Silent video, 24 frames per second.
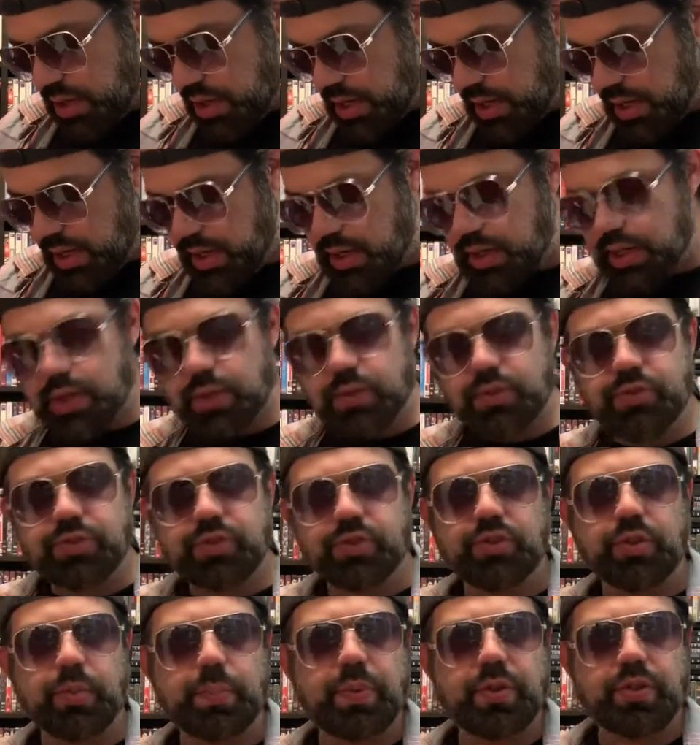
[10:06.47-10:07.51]
And it was
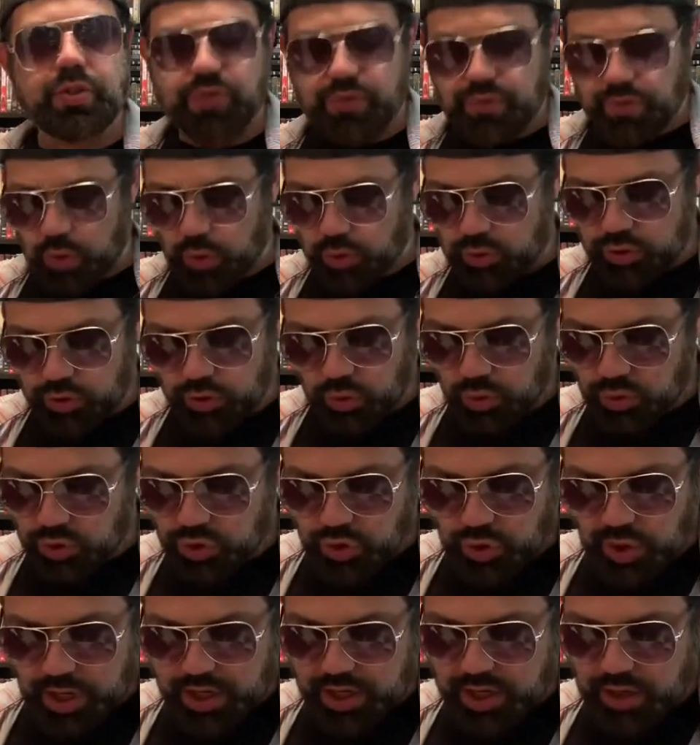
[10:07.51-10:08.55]
just a bunch of old school
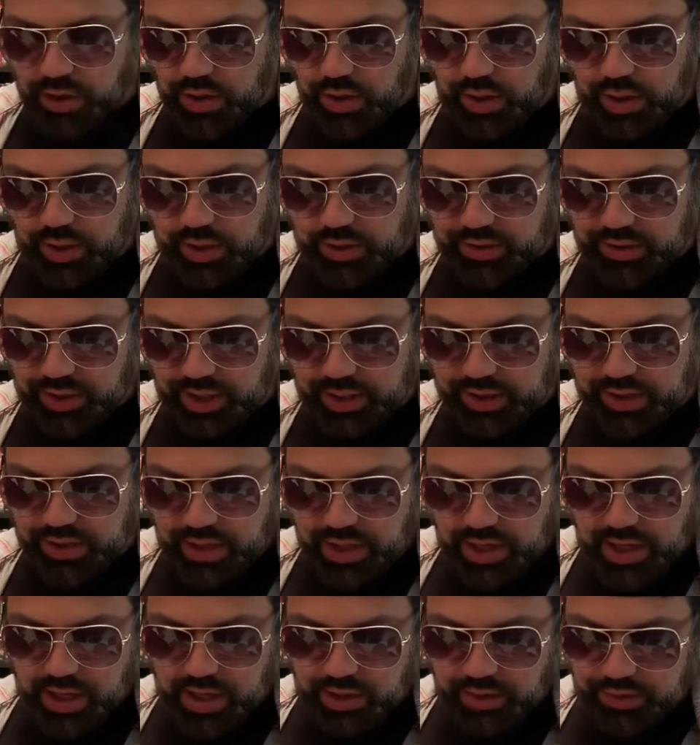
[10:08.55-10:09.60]
trading cards.
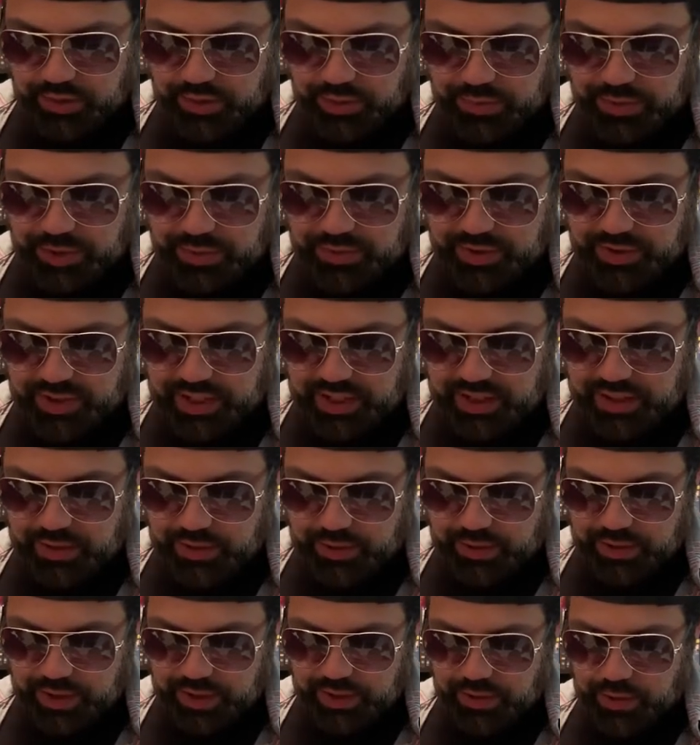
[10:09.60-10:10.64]
Sometimes I get
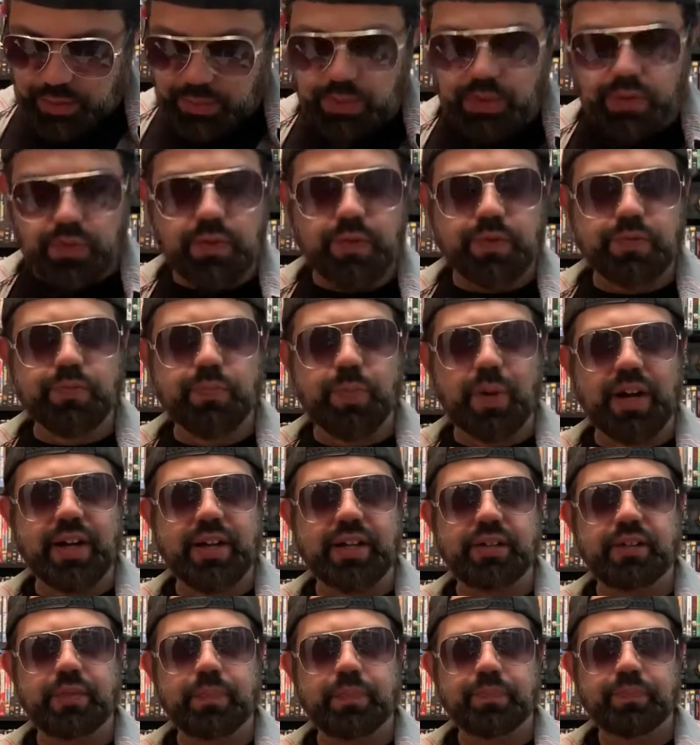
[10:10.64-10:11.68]
in the mood of
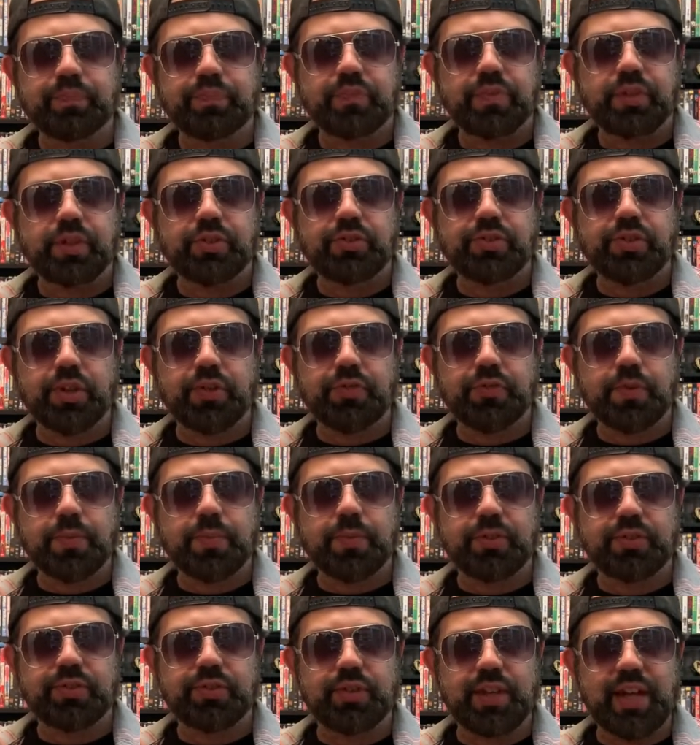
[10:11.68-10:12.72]
buying stuff from
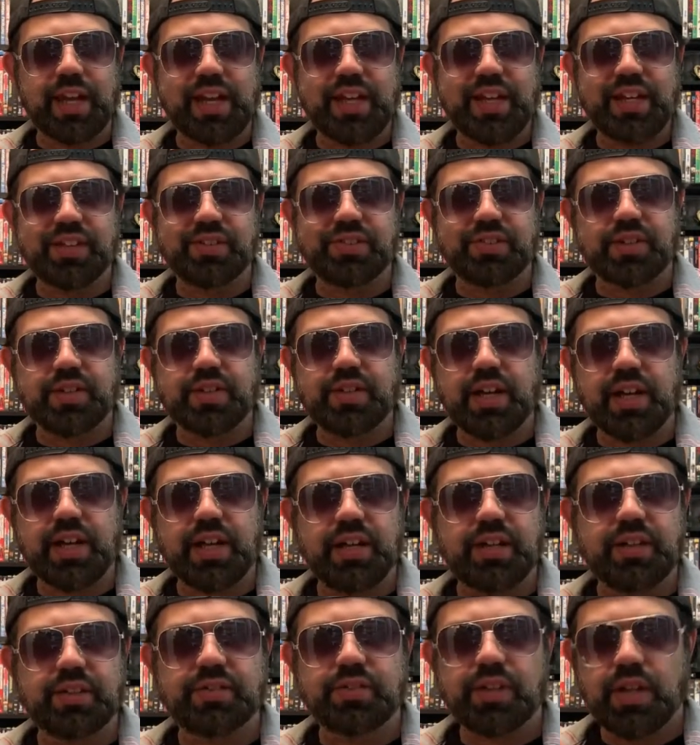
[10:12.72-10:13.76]
the 80s and
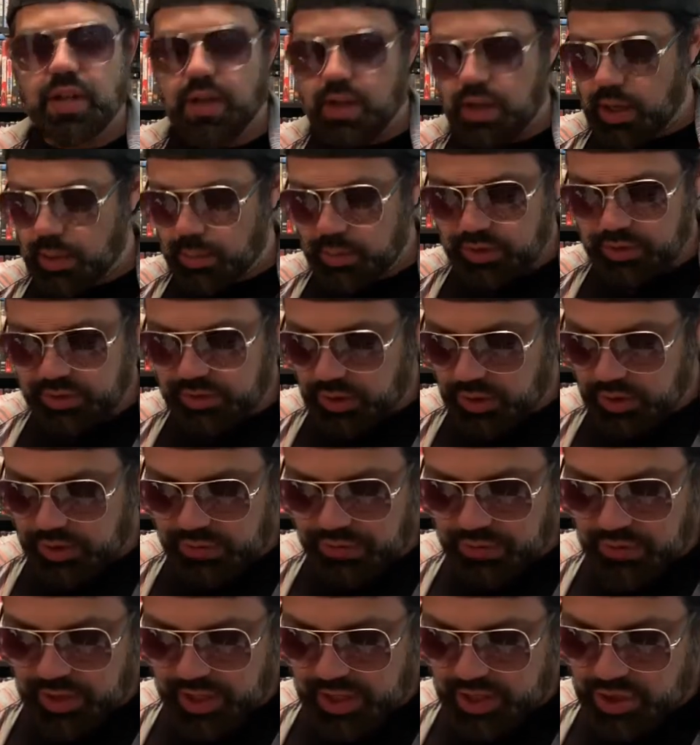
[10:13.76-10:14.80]
90s. I'm a sucker
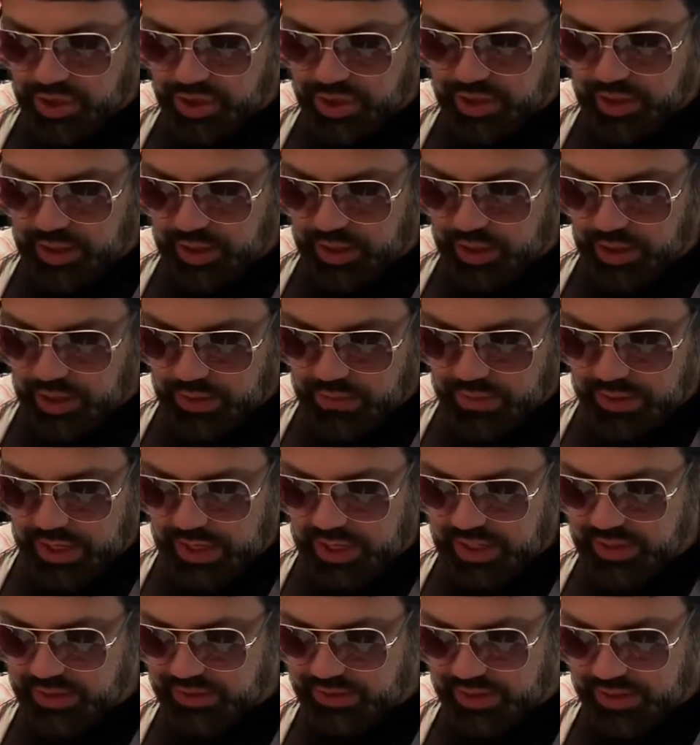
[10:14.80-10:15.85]
for that shit. I love
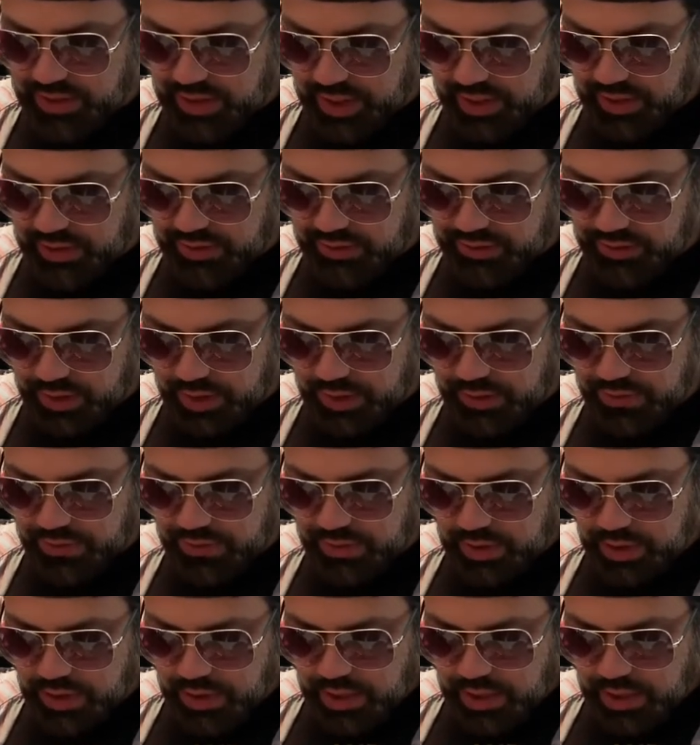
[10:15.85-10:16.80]
80s and 90s stuff.